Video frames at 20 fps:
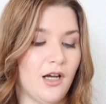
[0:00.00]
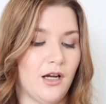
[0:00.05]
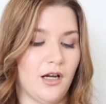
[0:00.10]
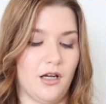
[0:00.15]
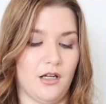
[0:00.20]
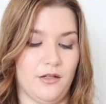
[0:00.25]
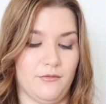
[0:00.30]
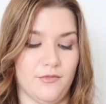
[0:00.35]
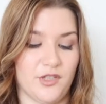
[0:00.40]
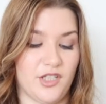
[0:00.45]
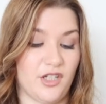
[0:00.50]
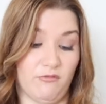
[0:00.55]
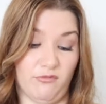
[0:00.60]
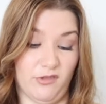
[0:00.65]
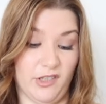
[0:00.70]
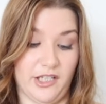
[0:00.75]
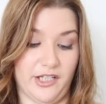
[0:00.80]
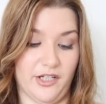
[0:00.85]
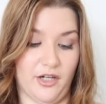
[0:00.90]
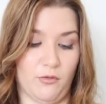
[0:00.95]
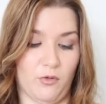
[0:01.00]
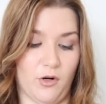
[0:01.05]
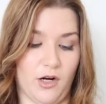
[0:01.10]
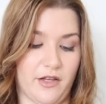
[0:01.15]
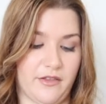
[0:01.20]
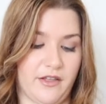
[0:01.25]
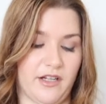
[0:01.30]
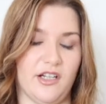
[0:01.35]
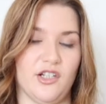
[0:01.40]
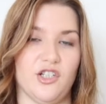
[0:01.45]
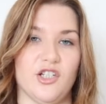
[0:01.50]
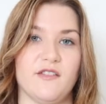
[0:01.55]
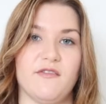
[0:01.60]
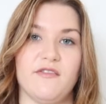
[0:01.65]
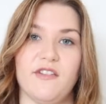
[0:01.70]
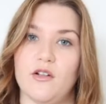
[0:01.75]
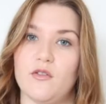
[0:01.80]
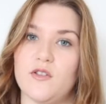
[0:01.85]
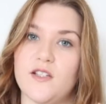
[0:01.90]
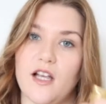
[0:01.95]
I don't really know why. I think it just
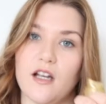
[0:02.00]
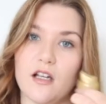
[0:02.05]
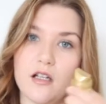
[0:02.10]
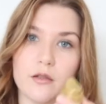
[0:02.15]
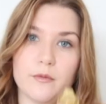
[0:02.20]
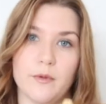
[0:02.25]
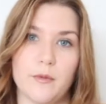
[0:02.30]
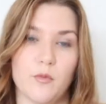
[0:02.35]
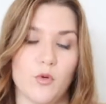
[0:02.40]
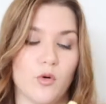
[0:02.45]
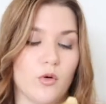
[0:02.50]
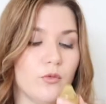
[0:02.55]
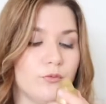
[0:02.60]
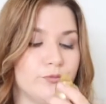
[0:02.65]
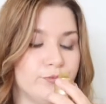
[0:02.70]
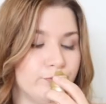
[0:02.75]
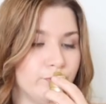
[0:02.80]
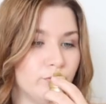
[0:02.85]
feels that little bit more